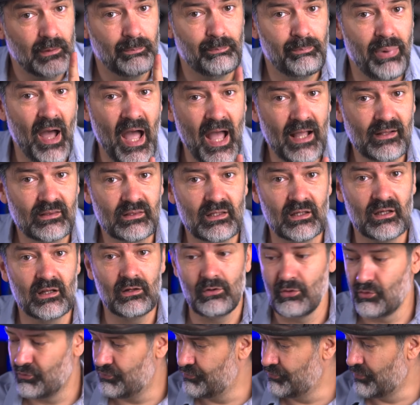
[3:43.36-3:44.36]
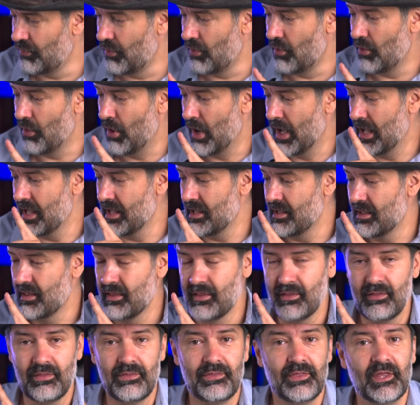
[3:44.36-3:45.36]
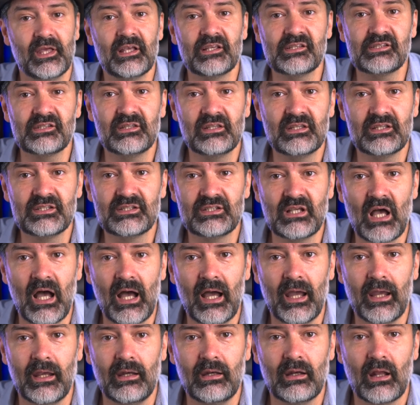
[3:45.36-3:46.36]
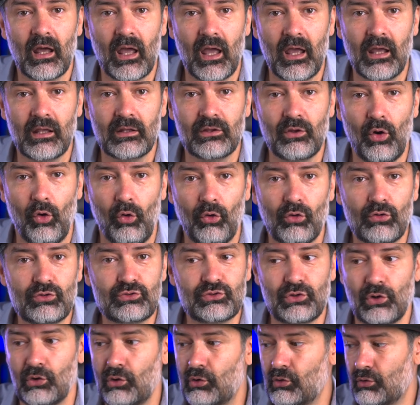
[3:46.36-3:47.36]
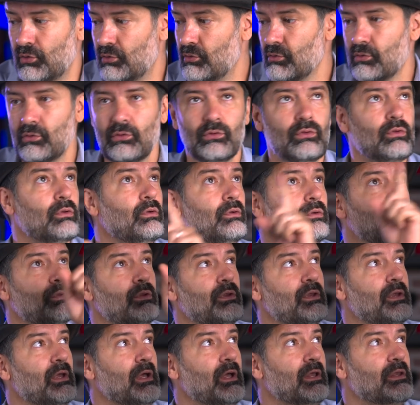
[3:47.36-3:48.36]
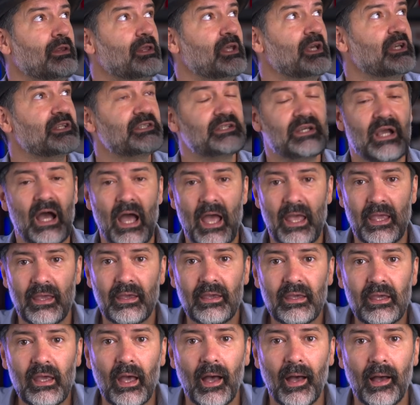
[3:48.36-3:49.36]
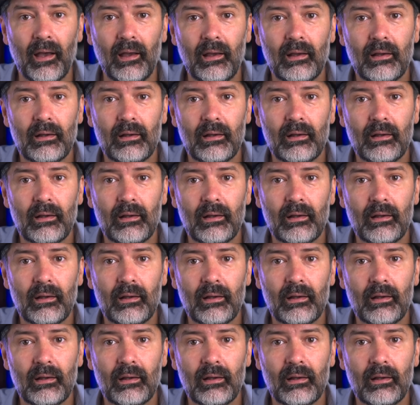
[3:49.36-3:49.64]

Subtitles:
pattern for this design and also this guy here,